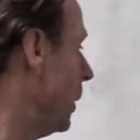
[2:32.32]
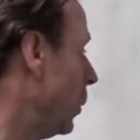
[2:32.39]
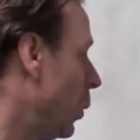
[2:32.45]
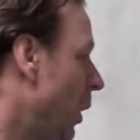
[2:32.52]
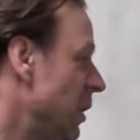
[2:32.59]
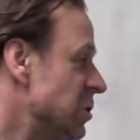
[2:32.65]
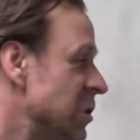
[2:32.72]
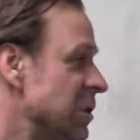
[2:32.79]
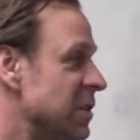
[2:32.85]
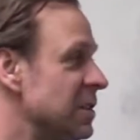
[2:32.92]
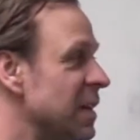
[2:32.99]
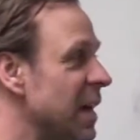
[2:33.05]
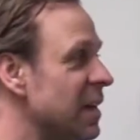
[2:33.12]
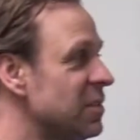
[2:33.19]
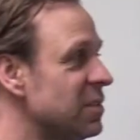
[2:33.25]
But Washington
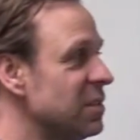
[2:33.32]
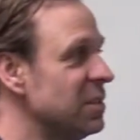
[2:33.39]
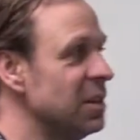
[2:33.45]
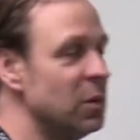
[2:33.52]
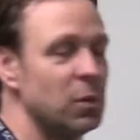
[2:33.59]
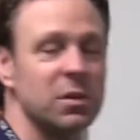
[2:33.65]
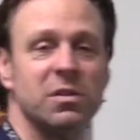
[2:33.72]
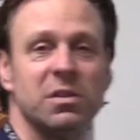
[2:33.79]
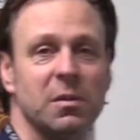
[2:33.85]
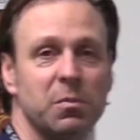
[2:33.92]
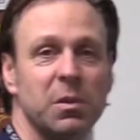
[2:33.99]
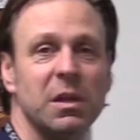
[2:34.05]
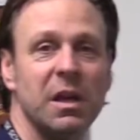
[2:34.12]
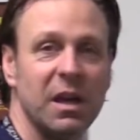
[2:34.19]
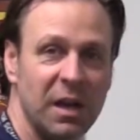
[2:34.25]
has to deal with
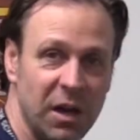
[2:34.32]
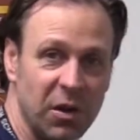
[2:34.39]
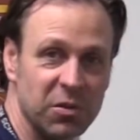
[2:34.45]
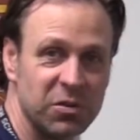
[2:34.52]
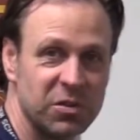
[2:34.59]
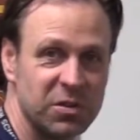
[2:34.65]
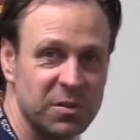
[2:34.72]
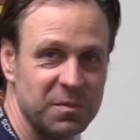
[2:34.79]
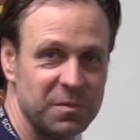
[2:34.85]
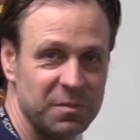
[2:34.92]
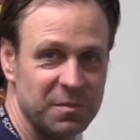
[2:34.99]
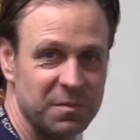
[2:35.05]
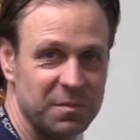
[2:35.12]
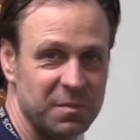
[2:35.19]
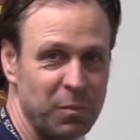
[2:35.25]
something else.
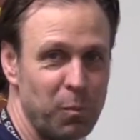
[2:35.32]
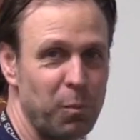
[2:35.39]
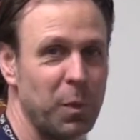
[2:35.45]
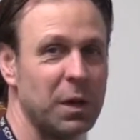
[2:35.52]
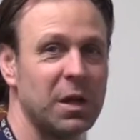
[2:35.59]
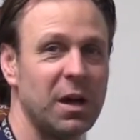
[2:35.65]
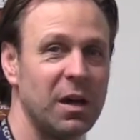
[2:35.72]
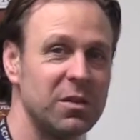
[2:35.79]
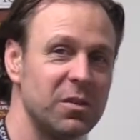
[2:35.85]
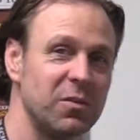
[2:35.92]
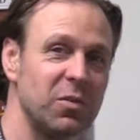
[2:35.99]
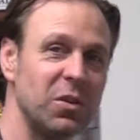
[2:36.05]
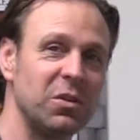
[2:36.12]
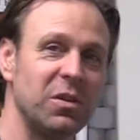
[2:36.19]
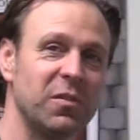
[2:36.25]
Because of
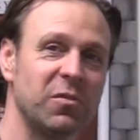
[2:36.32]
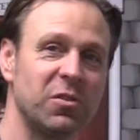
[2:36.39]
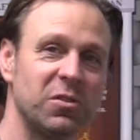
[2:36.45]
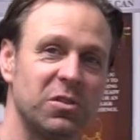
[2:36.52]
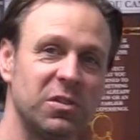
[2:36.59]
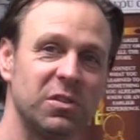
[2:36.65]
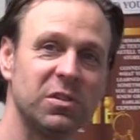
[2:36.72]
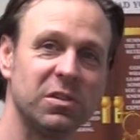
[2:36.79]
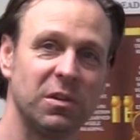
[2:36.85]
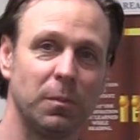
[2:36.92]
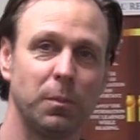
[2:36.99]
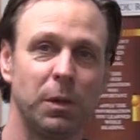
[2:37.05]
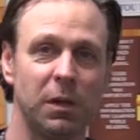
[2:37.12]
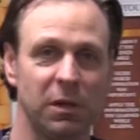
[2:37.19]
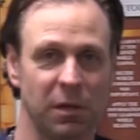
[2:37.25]
the differences in
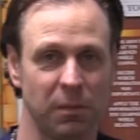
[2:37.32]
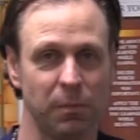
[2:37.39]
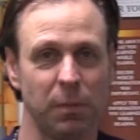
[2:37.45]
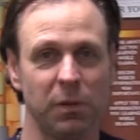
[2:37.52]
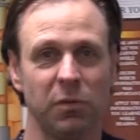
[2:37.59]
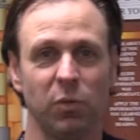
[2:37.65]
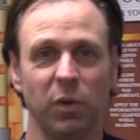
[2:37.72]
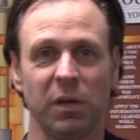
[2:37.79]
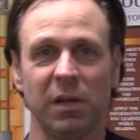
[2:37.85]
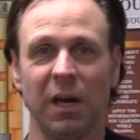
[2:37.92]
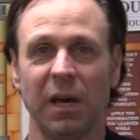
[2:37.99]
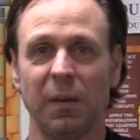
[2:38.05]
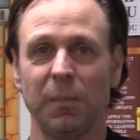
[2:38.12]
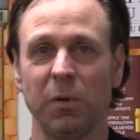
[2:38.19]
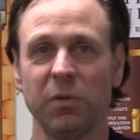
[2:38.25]
opinion between
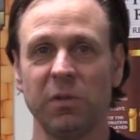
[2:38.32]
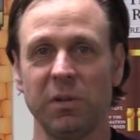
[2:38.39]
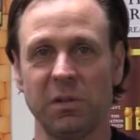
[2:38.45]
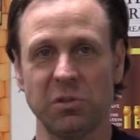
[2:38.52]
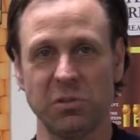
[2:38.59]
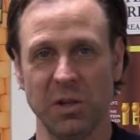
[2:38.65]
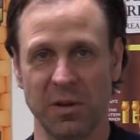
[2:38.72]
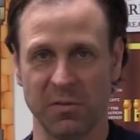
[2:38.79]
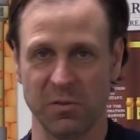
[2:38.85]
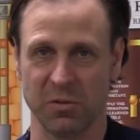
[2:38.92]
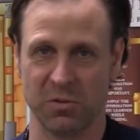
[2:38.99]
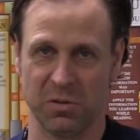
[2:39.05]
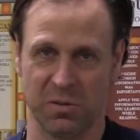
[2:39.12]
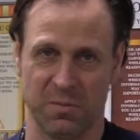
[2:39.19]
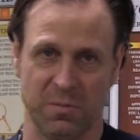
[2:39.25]
Hamilton and
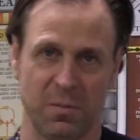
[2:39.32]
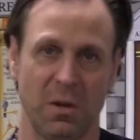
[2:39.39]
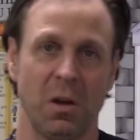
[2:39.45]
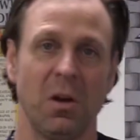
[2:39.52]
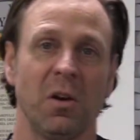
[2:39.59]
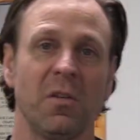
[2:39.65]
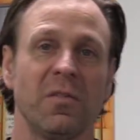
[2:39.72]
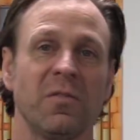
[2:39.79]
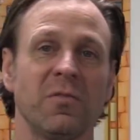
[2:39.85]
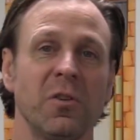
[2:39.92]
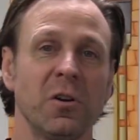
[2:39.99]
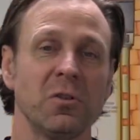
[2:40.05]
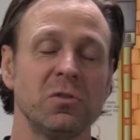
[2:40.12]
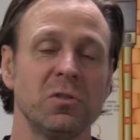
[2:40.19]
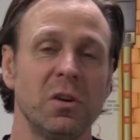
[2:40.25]
Jefferson,
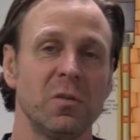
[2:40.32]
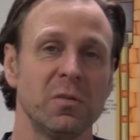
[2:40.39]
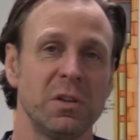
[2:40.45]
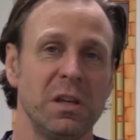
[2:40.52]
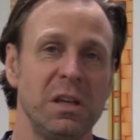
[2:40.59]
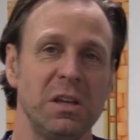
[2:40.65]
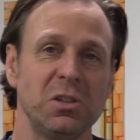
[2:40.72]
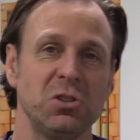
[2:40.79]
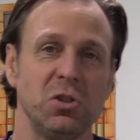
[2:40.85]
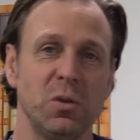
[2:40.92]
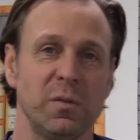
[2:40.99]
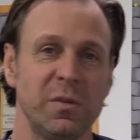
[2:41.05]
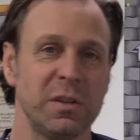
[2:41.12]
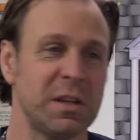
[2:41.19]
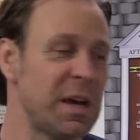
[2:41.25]
first over the issue
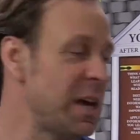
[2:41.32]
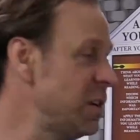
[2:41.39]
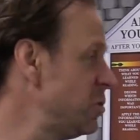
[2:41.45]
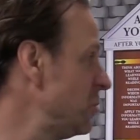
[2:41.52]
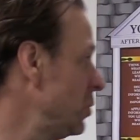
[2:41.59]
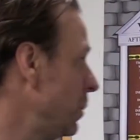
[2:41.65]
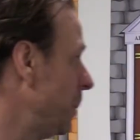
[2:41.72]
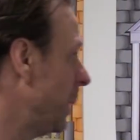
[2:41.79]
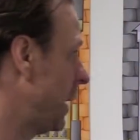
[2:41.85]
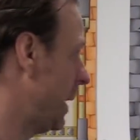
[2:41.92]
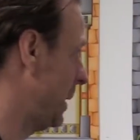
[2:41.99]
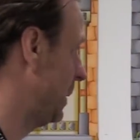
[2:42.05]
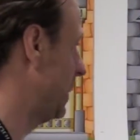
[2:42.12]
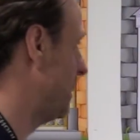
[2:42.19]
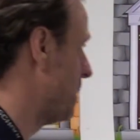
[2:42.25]
of a national
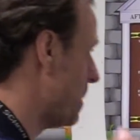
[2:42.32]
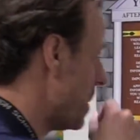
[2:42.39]
bank.